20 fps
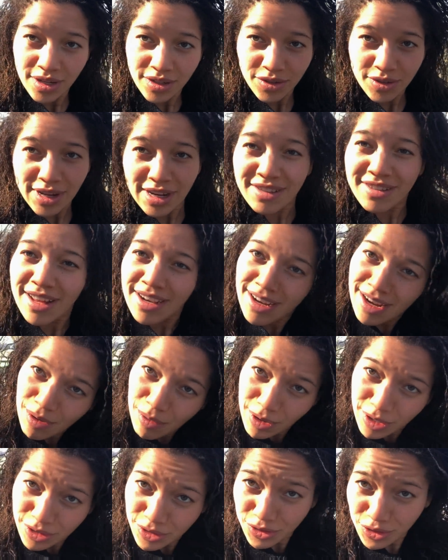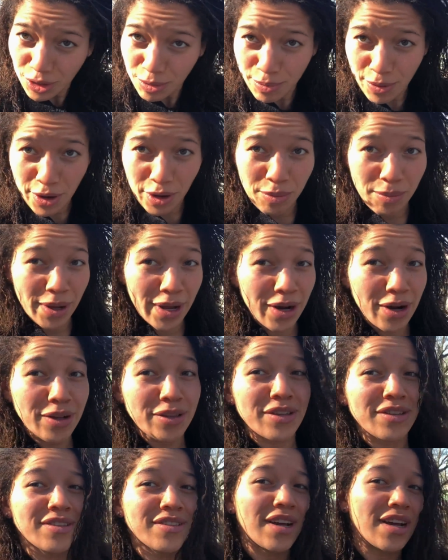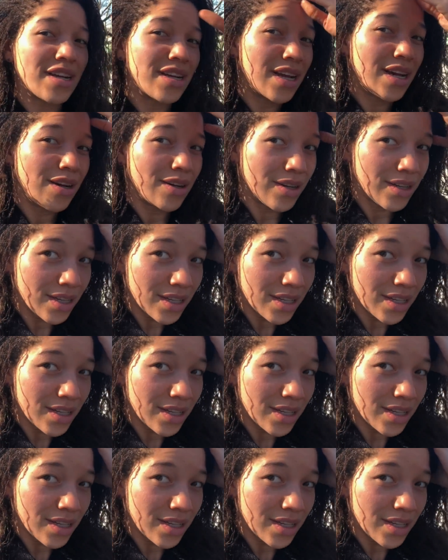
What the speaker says: So I decided I wanted to start parting my hair on this side now.